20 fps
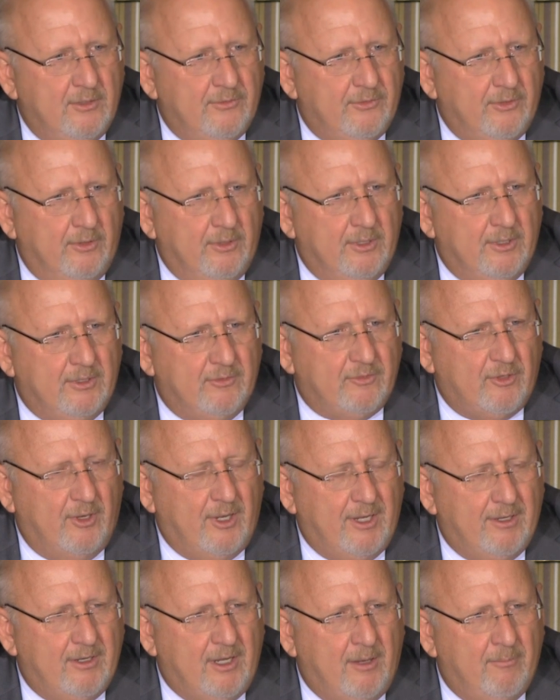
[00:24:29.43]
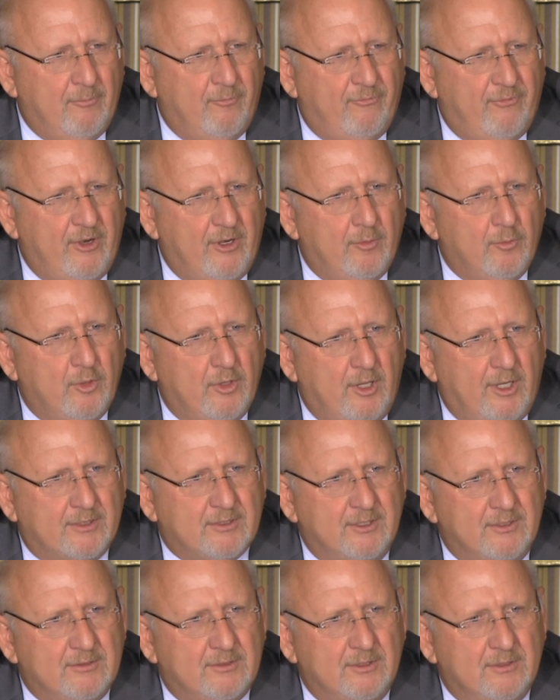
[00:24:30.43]
So I'm very
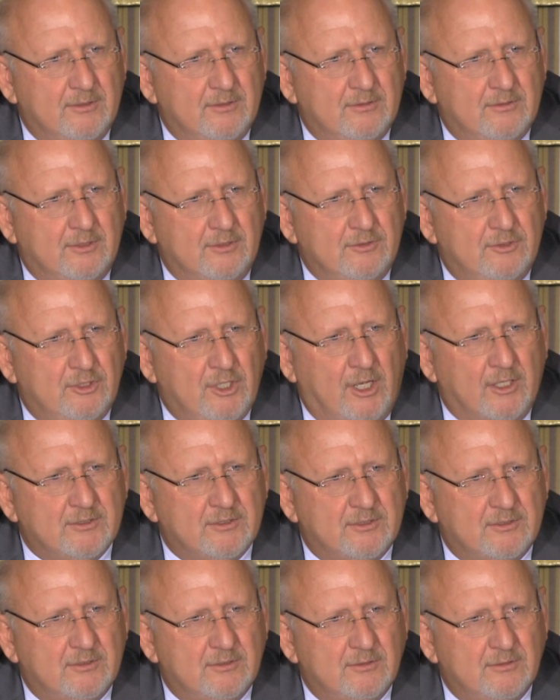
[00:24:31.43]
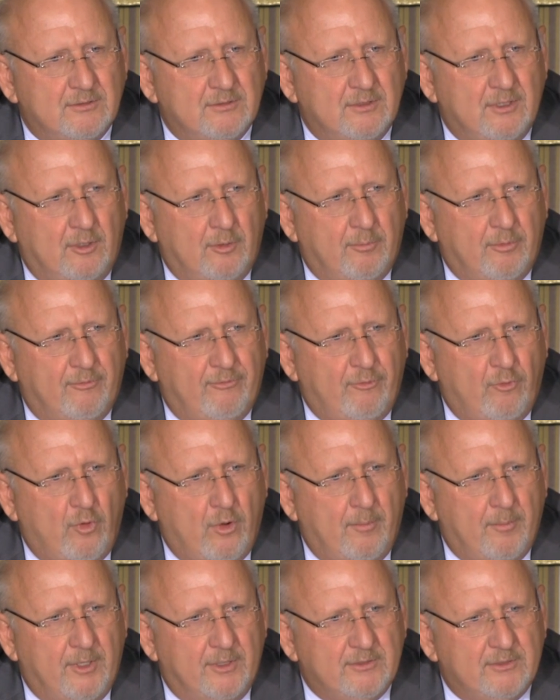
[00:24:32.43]
reluctant to judge their
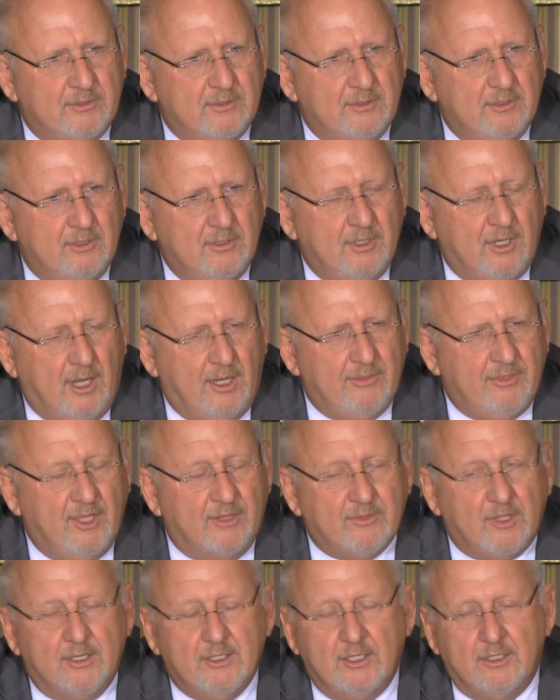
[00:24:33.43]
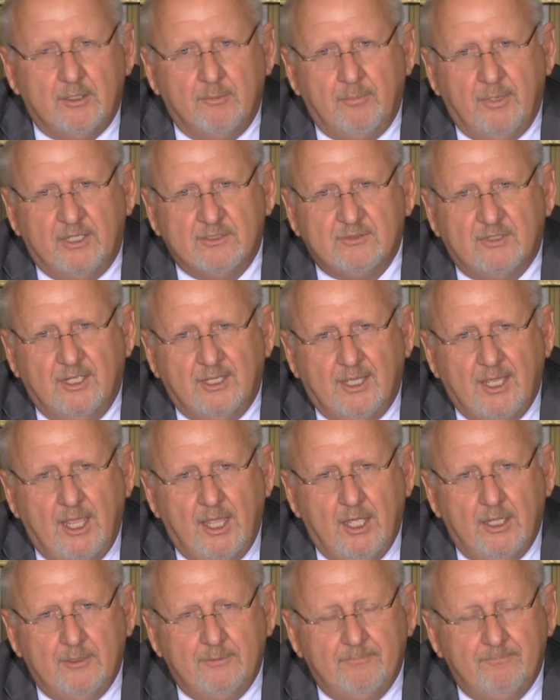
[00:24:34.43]
performance. I think they did the best
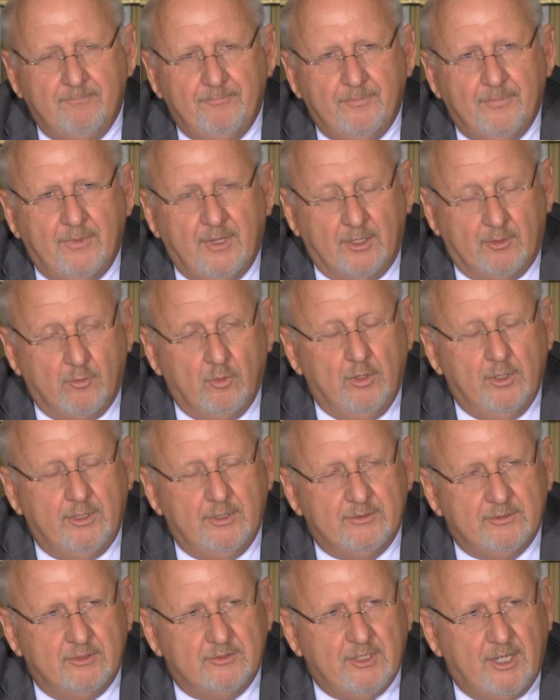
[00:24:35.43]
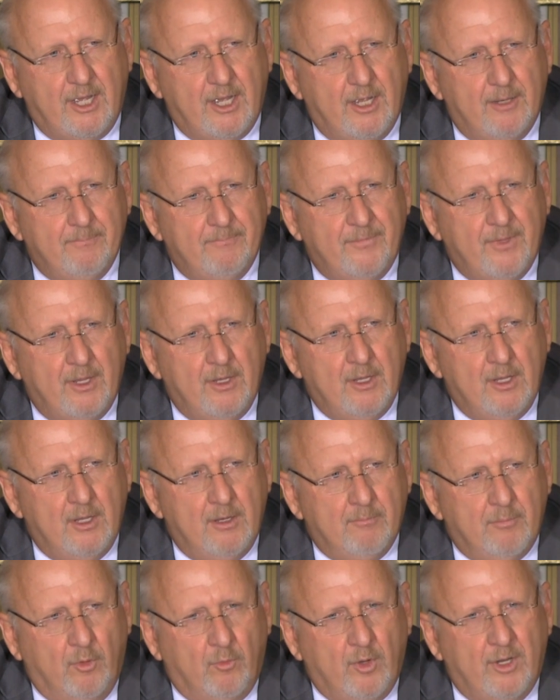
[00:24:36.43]
they could at the time.
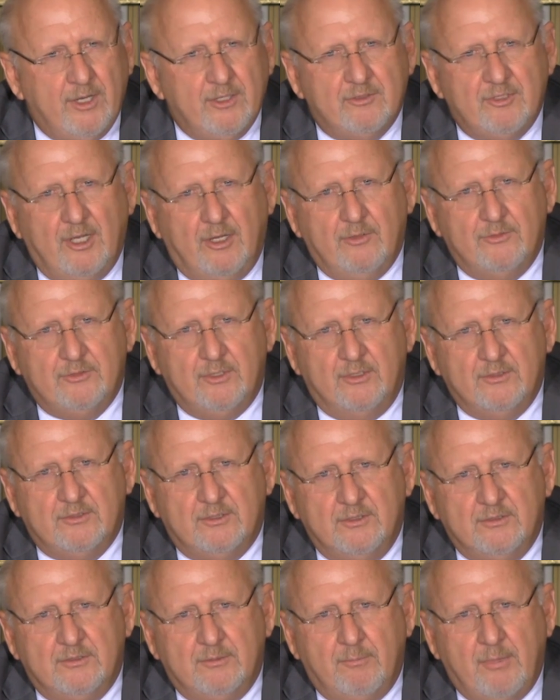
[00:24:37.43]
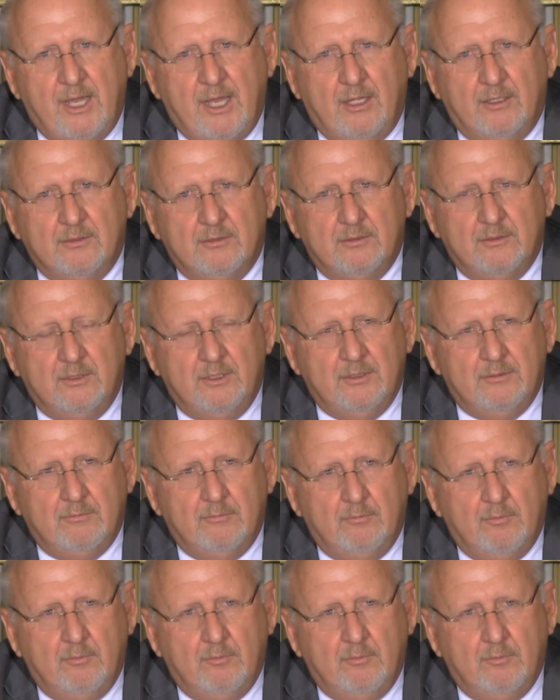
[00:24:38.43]
But what it tells us is about it.